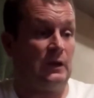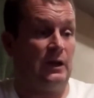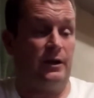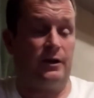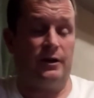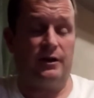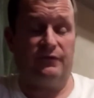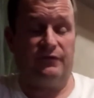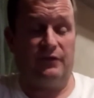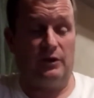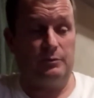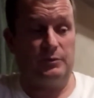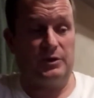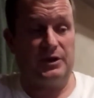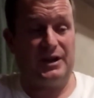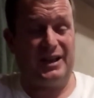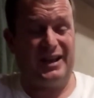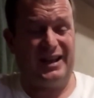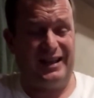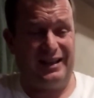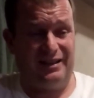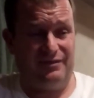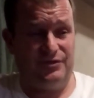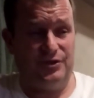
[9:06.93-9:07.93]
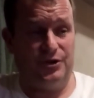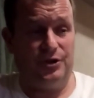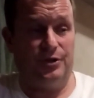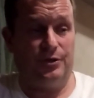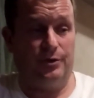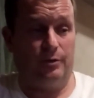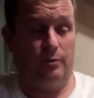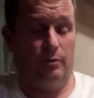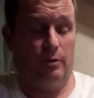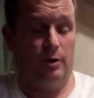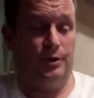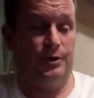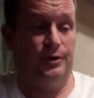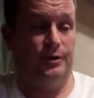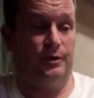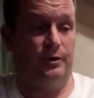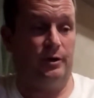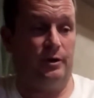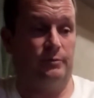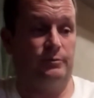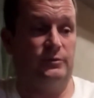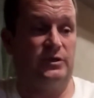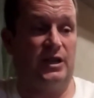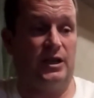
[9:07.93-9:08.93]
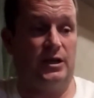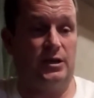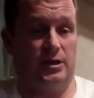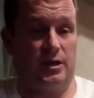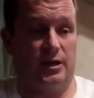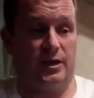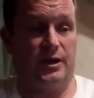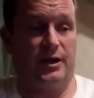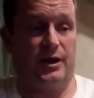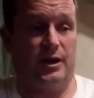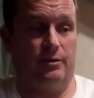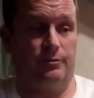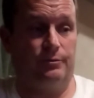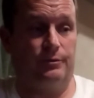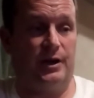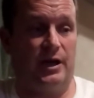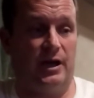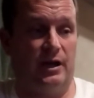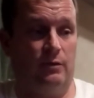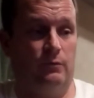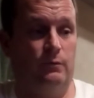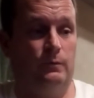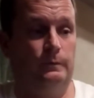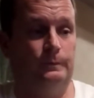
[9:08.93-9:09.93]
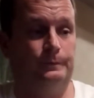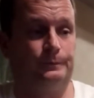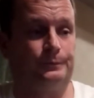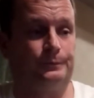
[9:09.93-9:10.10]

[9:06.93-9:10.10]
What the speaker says: And if I'm going to have another one, I'm taking it out now.